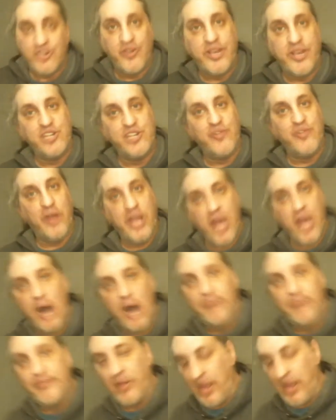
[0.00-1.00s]
it gets very
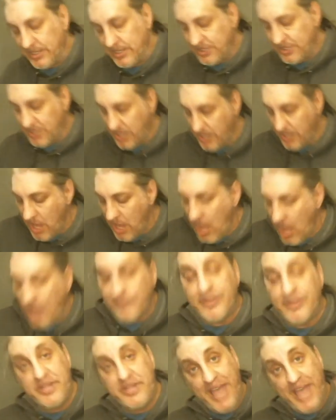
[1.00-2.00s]
complex.
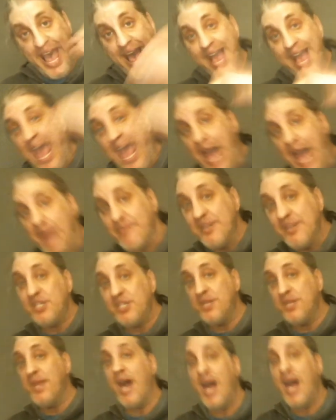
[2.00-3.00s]
But that happens
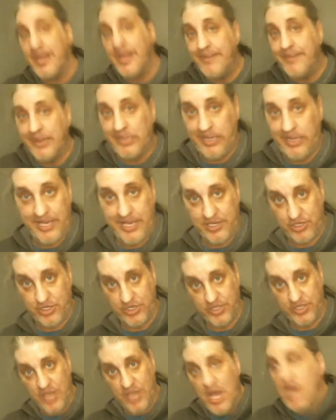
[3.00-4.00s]
in the High Middle
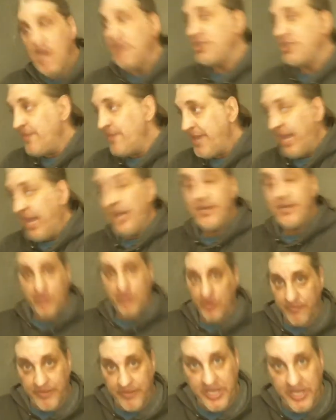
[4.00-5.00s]
Ages. So again, if
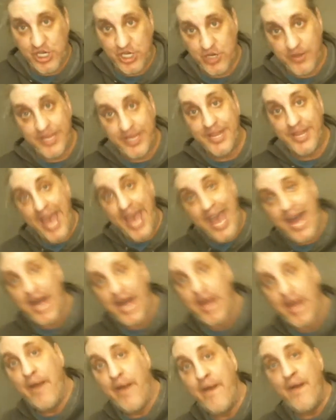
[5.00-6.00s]
you're picturing
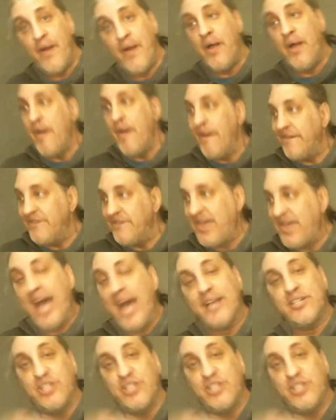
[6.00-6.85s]
that, that's